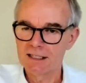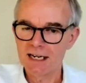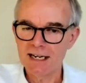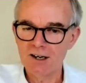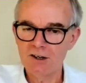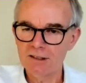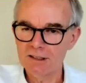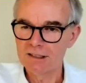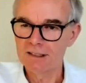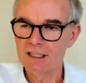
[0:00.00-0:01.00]
take it
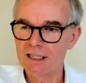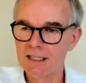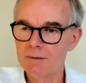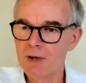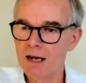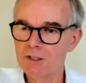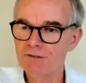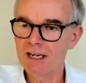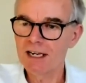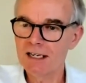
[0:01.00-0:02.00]
on? I was
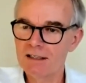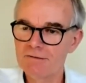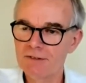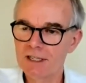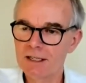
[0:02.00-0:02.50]
thinking of